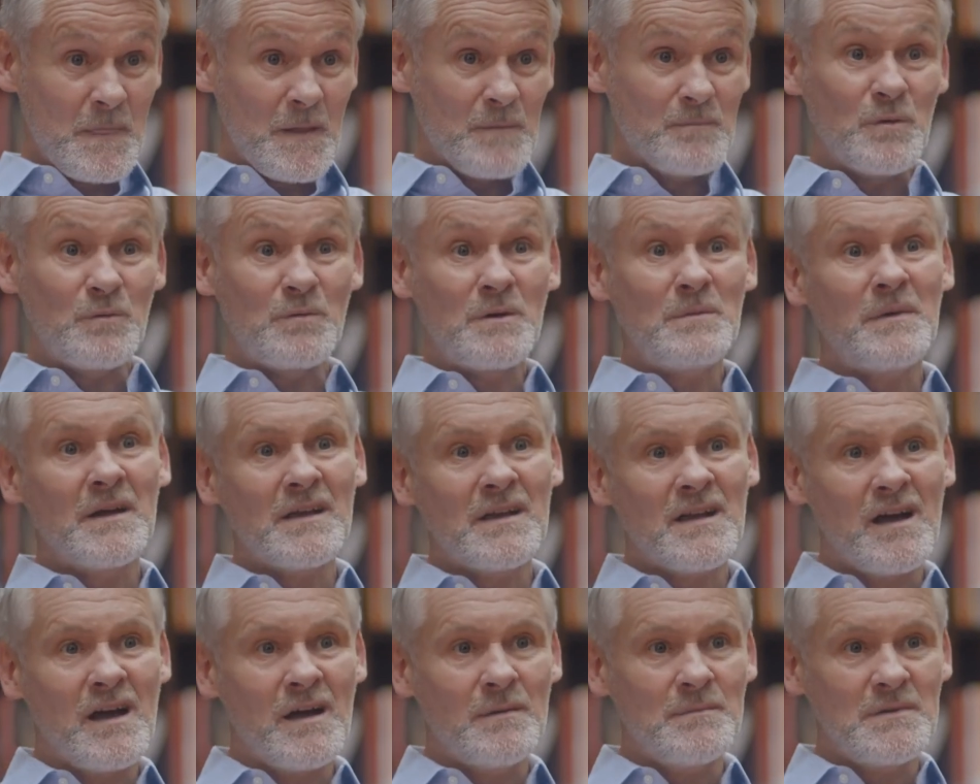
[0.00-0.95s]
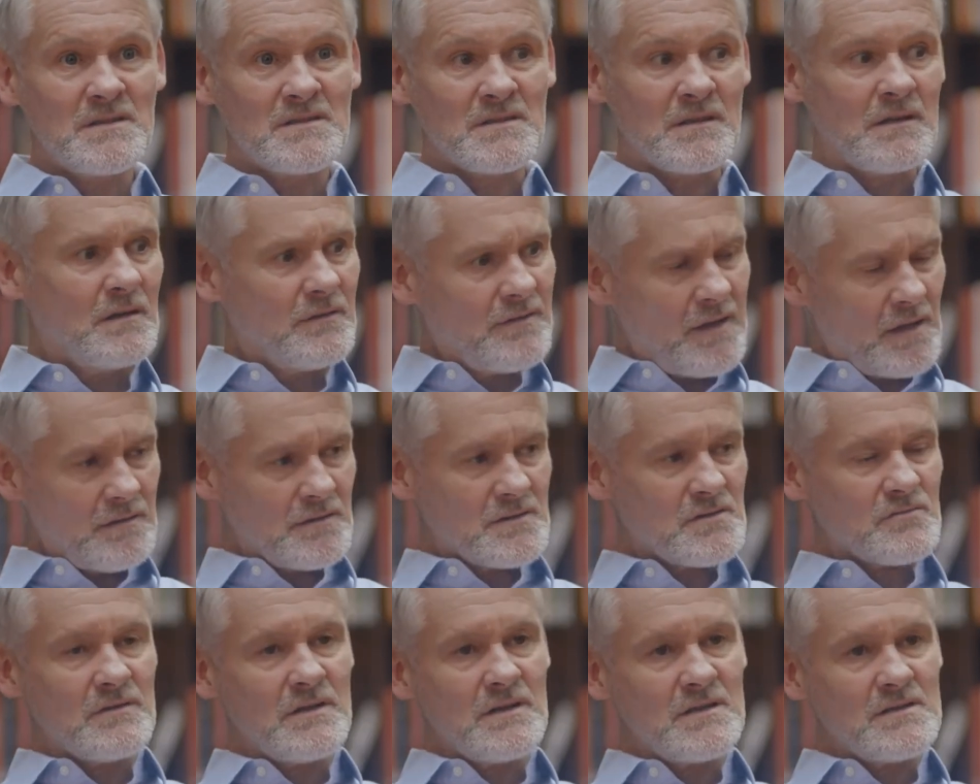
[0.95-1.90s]
but we might comment, and that looks
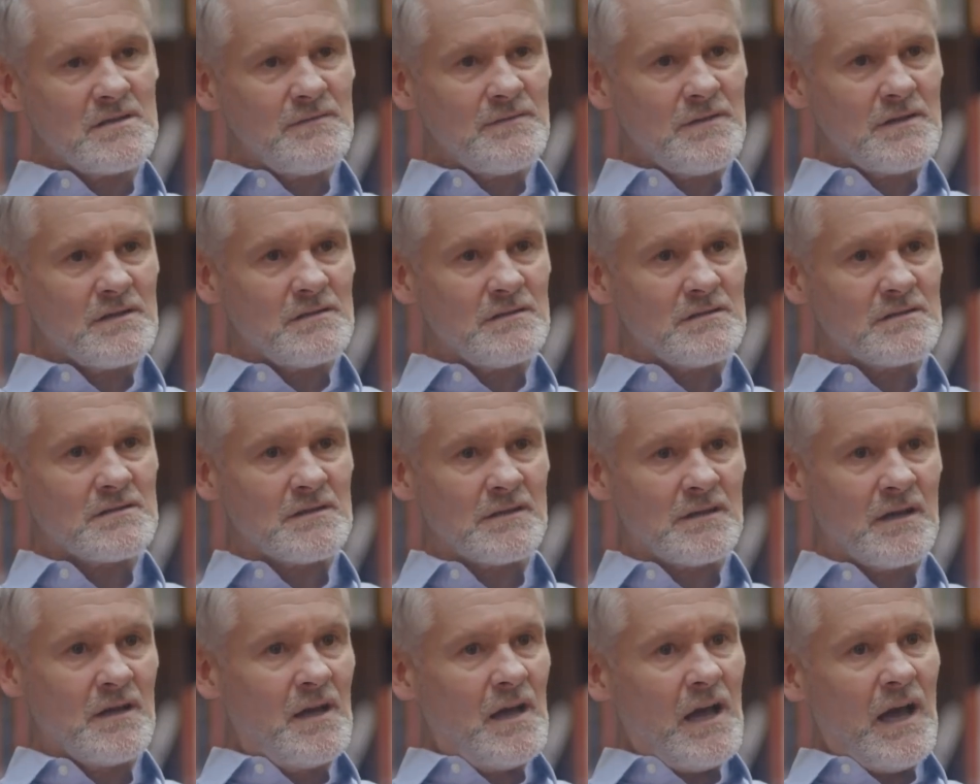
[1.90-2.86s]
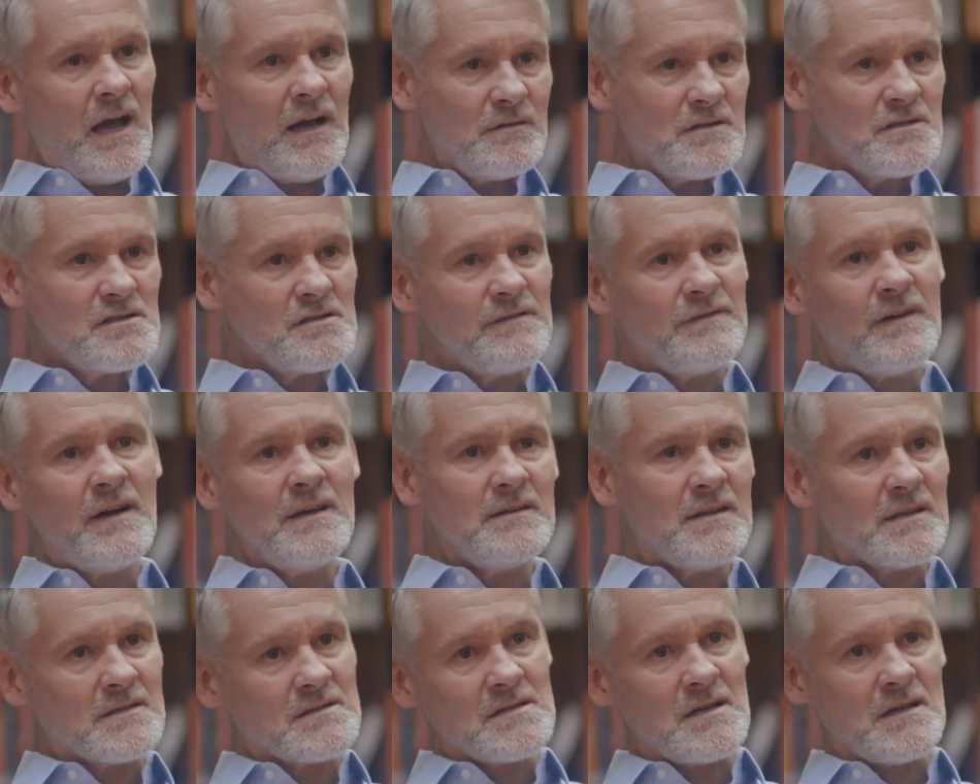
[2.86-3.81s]
really difficult, and how did you find
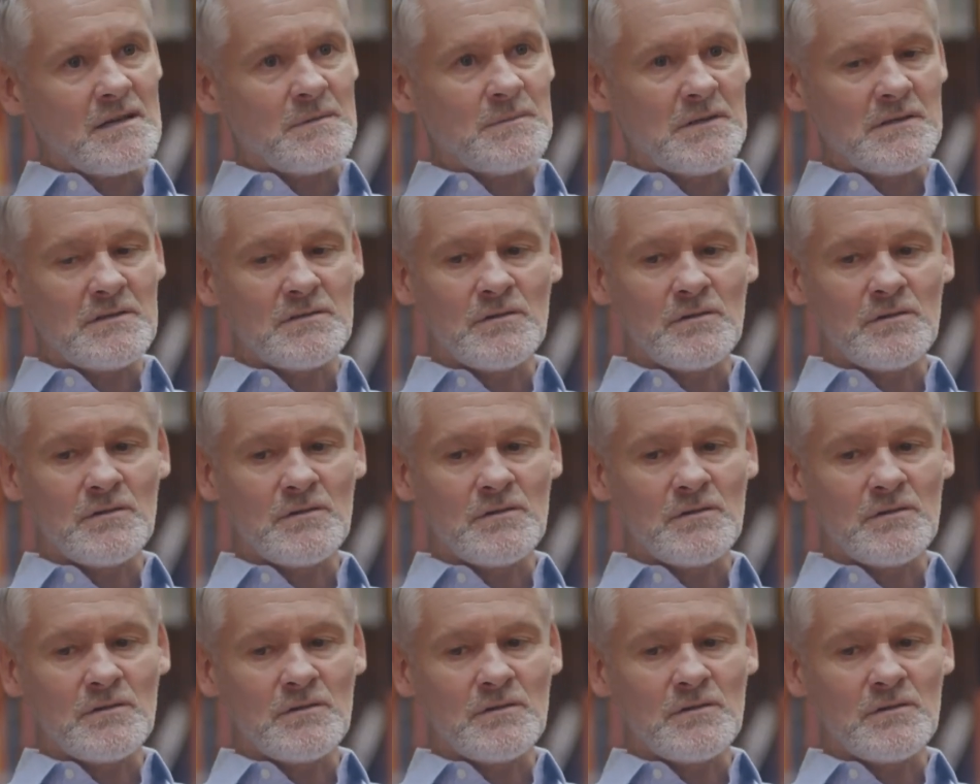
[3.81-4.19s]
that diamond?